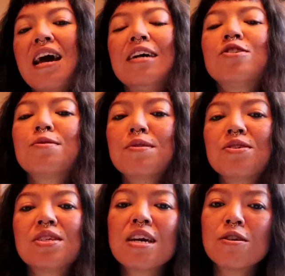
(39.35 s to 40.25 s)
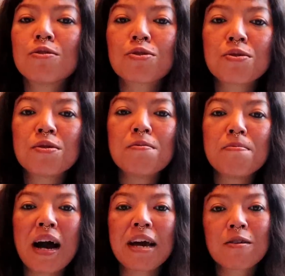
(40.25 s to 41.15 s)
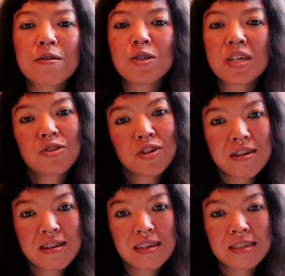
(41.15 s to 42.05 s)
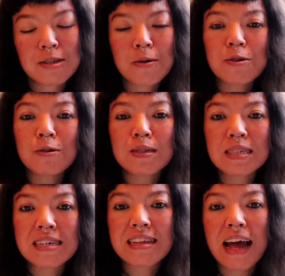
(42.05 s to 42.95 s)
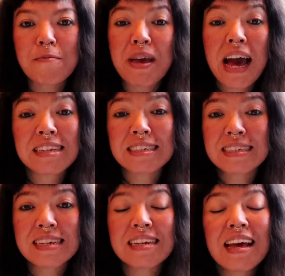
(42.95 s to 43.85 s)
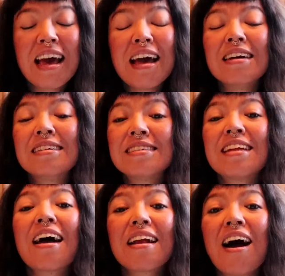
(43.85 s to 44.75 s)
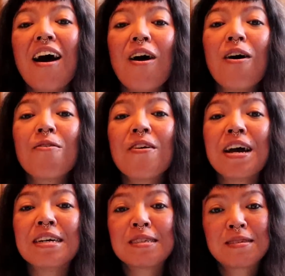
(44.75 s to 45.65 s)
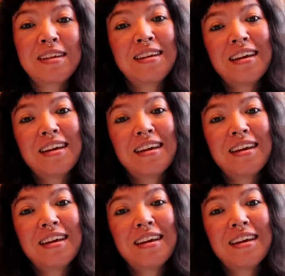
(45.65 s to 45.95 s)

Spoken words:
and just want to take you through my crochet journey so you see that behind the scene is not always